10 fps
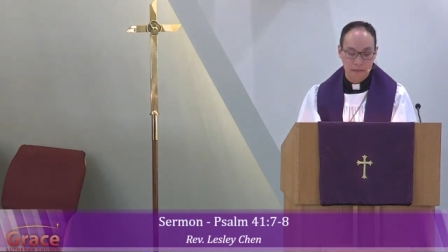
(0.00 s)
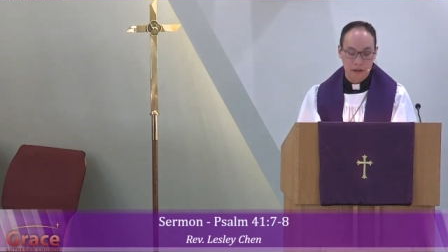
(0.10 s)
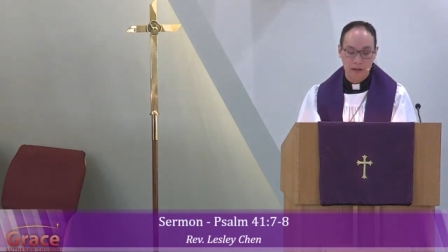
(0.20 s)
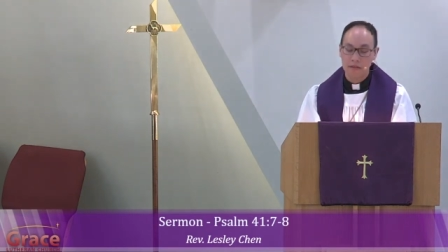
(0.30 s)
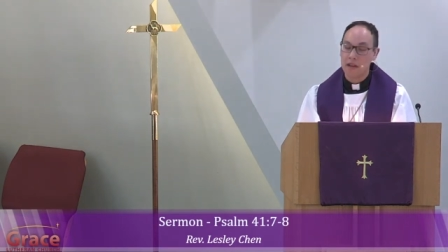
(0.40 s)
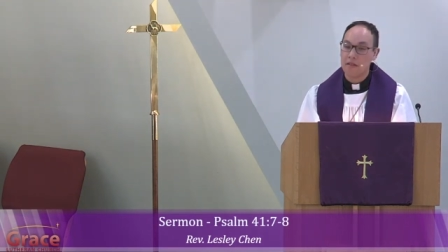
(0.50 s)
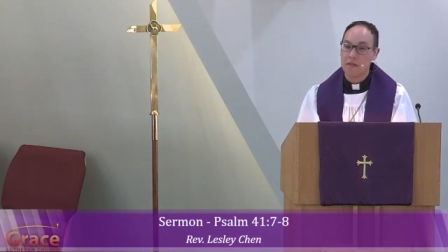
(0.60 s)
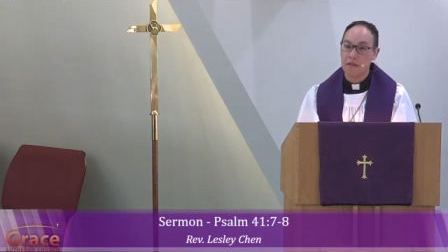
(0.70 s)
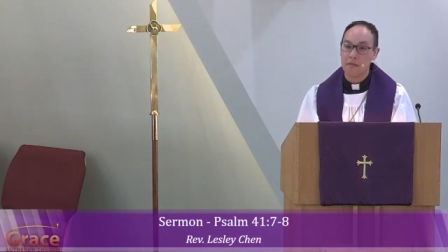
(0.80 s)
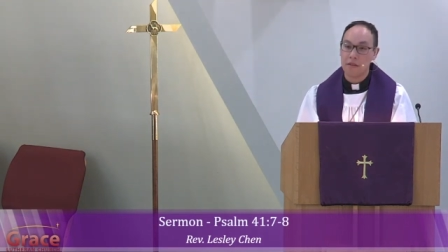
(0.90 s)
God's
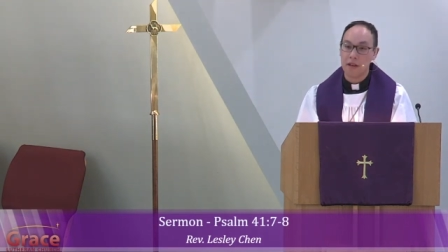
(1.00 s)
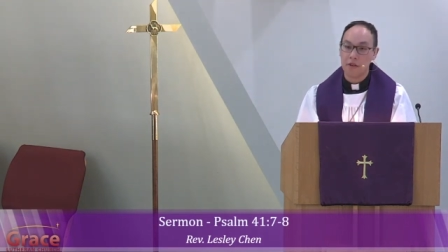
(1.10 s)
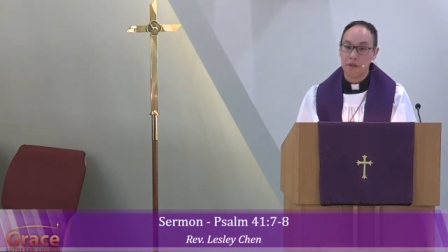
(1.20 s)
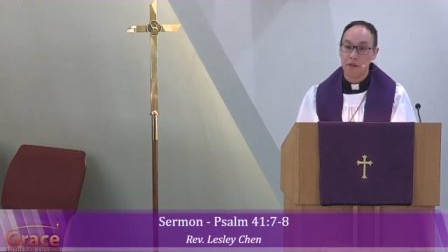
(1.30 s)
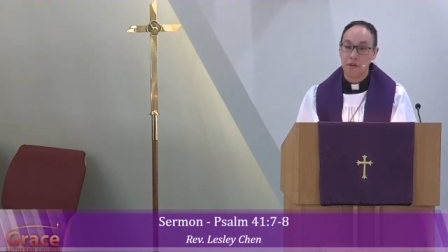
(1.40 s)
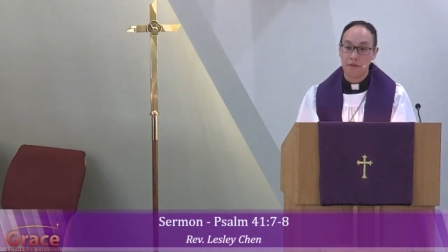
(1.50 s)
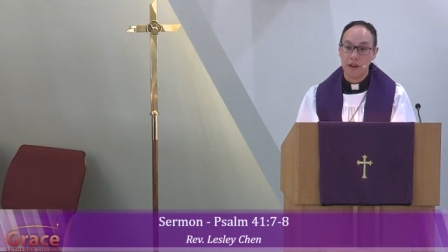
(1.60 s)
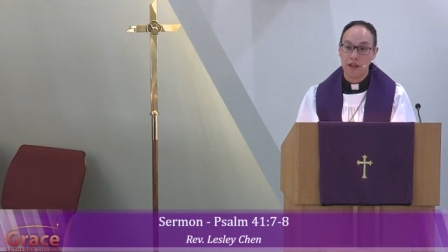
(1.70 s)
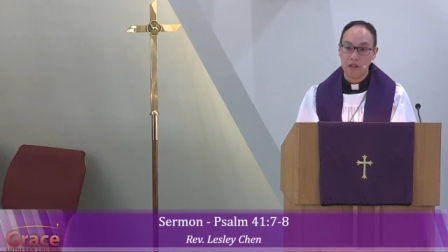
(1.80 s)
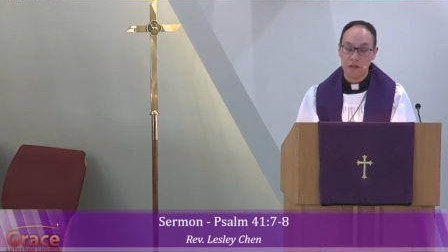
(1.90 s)
silence can be that
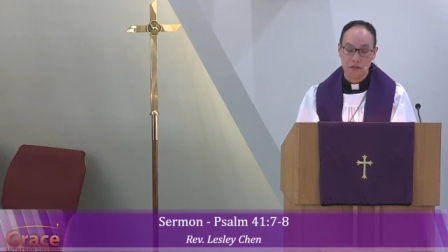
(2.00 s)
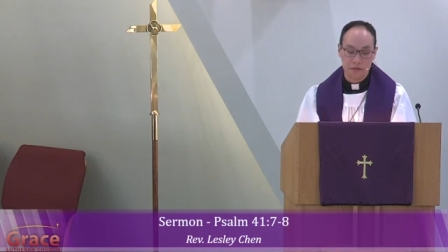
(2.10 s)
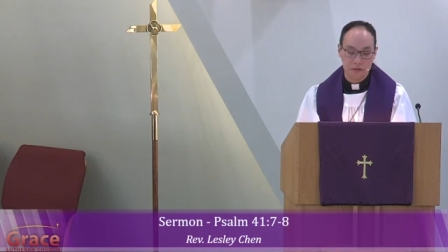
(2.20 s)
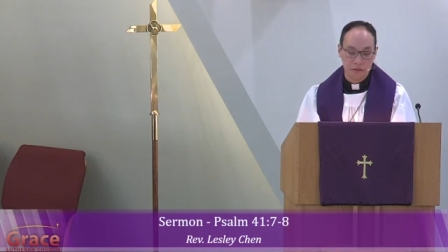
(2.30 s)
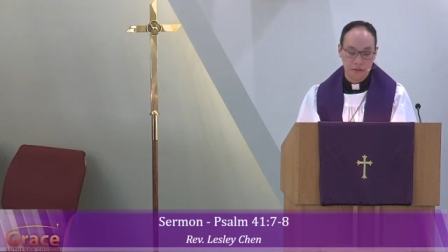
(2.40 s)
horrifying too.